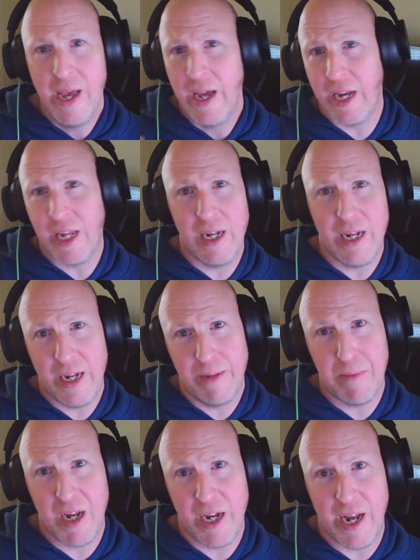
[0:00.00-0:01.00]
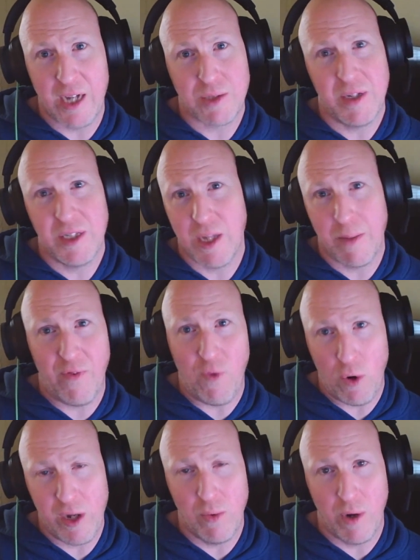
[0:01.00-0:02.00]
And he made an announcement. He said
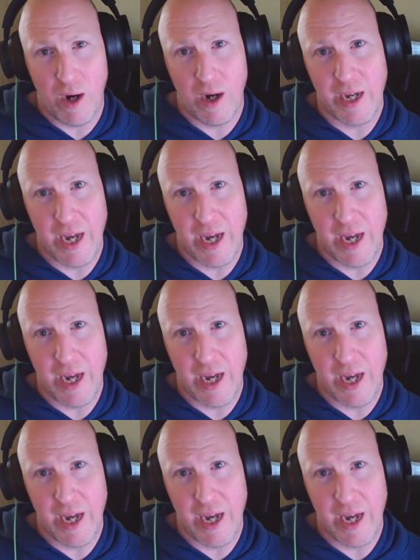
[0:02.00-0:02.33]
before he went on,